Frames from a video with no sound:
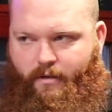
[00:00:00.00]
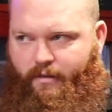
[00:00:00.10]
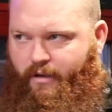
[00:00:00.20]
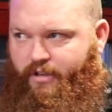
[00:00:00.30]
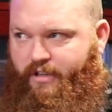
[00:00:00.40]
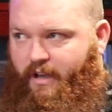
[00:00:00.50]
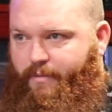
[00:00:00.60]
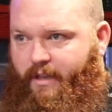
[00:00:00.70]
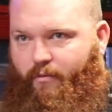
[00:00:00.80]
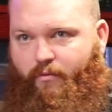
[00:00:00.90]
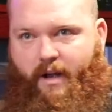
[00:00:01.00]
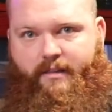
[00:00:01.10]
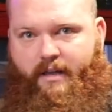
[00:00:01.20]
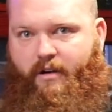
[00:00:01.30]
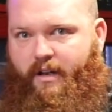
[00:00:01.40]
there's something
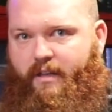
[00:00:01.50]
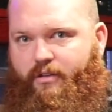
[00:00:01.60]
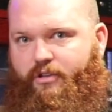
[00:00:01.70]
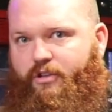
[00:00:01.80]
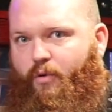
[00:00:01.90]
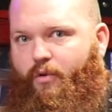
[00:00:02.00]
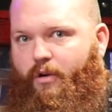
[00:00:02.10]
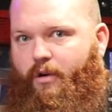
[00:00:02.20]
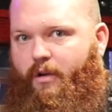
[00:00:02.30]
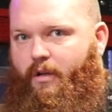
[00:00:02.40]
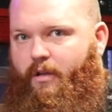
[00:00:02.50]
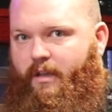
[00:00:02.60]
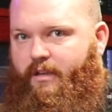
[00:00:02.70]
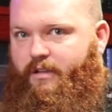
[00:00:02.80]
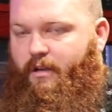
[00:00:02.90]
right there in the store
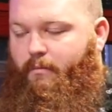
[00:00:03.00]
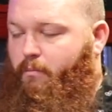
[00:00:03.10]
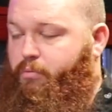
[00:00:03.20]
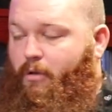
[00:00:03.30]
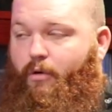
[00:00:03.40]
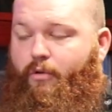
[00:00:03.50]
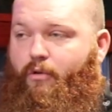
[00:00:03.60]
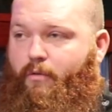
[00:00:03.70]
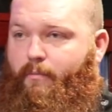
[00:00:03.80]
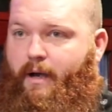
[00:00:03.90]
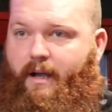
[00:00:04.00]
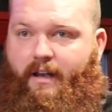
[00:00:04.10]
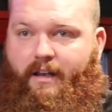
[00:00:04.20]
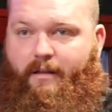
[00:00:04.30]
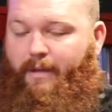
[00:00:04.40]
that is going to blow your
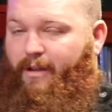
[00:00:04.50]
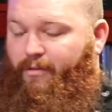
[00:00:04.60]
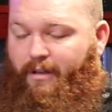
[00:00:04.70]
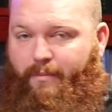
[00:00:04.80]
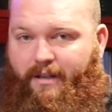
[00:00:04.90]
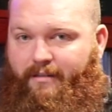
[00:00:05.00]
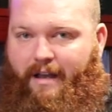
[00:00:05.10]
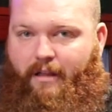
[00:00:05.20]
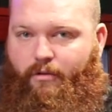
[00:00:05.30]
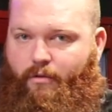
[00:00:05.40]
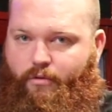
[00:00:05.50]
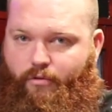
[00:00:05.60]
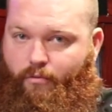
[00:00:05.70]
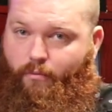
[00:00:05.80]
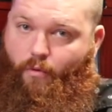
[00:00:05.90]
mind, and it may only be $1 or
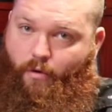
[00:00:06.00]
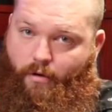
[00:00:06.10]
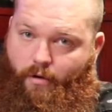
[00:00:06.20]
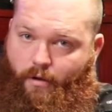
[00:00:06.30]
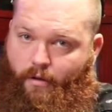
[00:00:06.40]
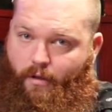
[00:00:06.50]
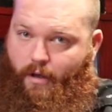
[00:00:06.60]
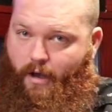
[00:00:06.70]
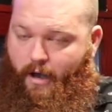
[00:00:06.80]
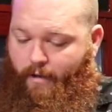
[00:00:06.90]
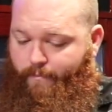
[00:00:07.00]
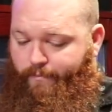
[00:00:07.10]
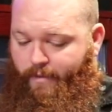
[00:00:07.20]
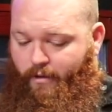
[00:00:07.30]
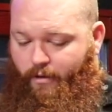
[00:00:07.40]
$2 more.
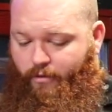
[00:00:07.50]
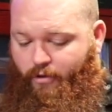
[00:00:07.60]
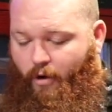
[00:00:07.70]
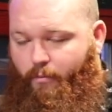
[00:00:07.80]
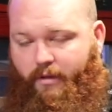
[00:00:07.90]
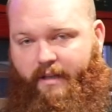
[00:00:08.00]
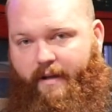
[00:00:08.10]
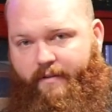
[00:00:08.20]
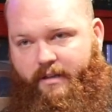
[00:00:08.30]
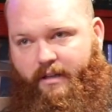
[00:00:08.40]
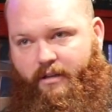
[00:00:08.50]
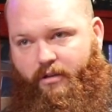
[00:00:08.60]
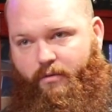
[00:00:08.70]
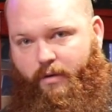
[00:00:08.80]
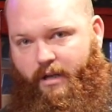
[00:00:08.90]
Don't believe everything that
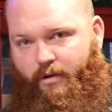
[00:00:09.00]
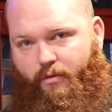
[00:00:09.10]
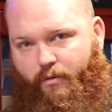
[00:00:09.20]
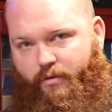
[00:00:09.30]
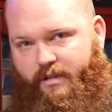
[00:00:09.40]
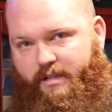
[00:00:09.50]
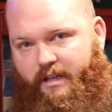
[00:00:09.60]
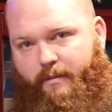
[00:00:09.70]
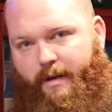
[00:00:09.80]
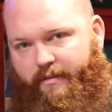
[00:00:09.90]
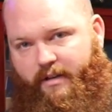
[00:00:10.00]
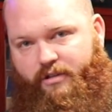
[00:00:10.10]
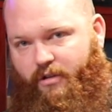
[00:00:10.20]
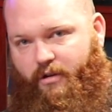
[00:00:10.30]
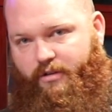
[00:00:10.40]
you hear or see about these
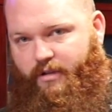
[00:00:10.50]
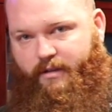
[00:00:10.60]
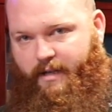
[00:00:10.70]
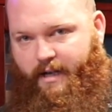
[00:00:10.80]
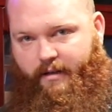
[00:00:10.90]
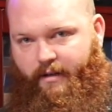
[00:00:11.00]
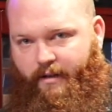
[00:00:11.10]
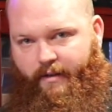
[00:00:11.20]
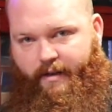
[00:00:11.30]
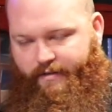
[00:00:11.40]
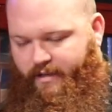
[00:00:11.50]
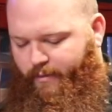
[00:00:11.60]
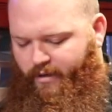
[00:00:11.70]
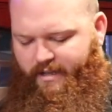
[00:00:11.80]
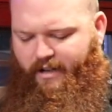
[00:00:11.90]
cigars online. If
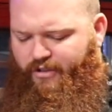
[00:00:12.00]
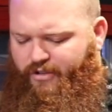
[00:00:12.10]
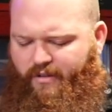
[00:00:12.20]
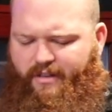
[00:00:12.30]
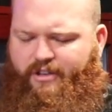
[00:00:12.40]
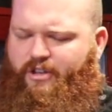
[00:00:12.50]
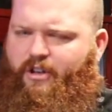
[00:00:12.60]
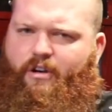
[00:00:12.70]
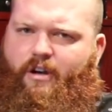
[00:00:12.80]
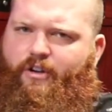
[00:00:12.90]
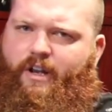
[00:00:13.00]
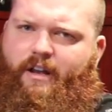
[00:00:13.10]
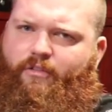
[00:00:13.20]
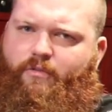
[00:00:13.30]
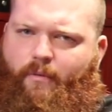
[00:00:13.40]
someone tells you that this cigar, you're
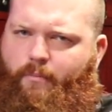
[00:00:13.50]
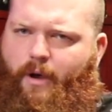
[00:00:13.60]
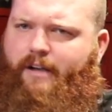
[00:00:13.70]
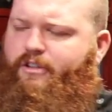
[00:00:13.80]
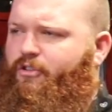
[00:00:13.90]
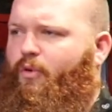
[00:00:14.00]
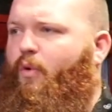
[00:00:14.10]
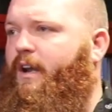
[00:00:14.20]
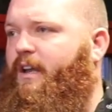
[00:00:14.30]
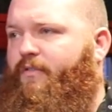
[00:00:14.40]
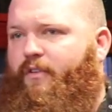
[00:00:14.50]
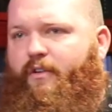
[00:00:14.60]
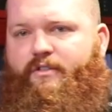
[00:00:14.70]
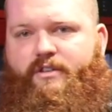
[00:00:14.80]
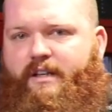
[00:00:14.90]
getting a box of 20
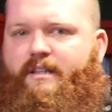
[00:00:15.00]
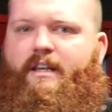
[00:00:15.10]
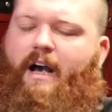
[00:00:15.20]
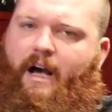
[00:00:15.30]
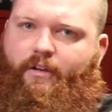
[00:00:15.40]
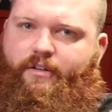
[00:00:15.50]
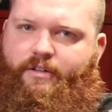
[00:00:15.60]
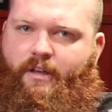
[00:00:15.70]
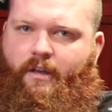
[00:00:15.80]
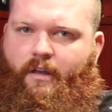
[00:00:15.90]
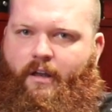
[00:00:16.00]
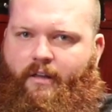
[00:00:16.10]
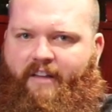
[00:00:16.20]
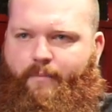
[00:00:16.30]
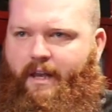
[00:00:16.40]
for $60,
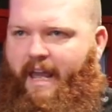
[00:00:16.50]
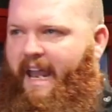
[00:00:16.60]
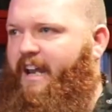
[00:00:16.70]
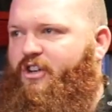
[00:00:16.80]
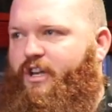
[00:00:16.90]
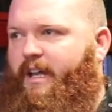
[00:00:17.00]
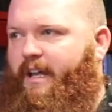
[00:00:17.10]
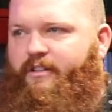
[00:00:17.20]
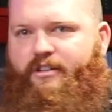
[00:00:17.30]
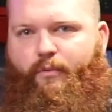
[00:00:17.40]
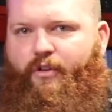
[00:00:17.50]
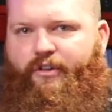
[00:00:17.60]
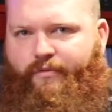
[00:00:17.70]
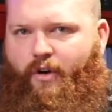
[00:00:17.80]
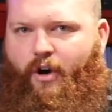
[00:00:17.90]
and they've been aging in
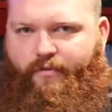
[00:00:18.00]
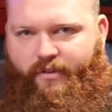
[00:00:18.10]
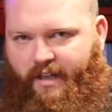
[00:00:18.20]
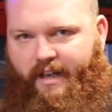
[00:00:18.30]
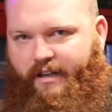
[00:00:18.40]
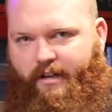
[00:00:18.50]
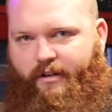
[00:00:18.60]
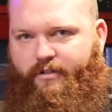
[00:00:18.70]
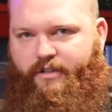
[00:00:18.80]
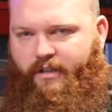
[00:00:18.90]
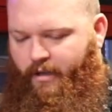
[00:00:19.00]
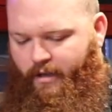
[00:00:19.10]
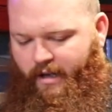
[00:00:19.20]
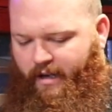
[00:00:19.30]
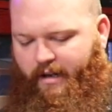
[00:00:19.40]
someone's vault for 10 years,
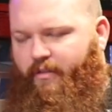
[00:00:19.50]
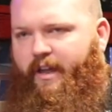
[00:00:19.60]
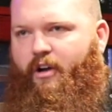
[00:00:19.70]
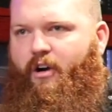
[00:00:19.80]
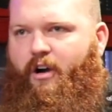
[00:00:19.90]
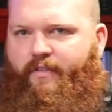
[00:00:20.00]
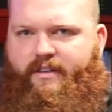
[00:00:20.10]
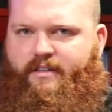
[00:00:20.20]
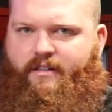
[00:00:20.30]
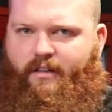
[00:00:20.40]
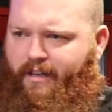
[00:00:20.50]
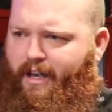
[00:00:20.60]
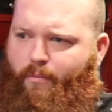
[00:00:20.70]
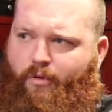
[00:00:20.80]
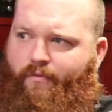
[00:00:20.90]
and here they are, and this is the
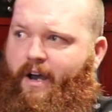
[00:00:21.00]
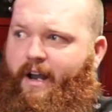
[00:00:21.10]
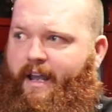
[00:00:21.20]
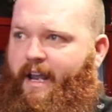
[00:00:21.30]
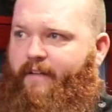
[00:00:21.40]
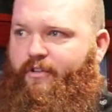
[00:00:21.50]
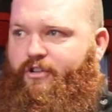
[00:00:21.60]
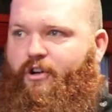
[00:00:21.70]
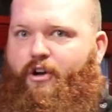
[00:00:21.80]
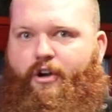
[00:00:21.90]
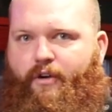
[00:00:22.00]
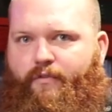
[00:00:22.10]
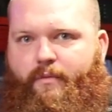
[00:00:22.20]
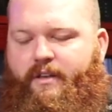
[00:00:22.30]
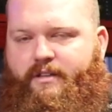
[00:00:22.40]
Liga Privada Anniversario
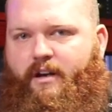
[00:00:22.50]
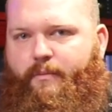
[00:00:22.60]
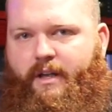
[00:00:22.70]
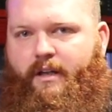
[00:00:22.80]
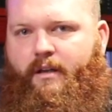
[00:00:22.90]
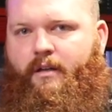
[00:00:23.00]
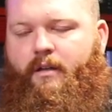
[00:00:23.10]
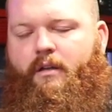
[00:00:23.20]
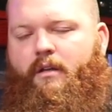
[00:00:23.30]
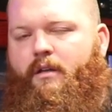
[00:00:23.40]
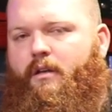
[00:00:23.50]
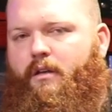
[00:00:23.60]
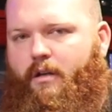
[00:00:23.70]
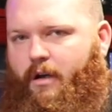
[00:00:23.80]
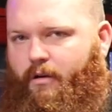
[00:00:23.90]
from this company,
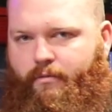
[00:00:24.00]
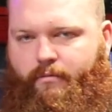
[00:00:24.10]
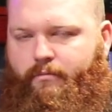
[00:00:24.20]
no.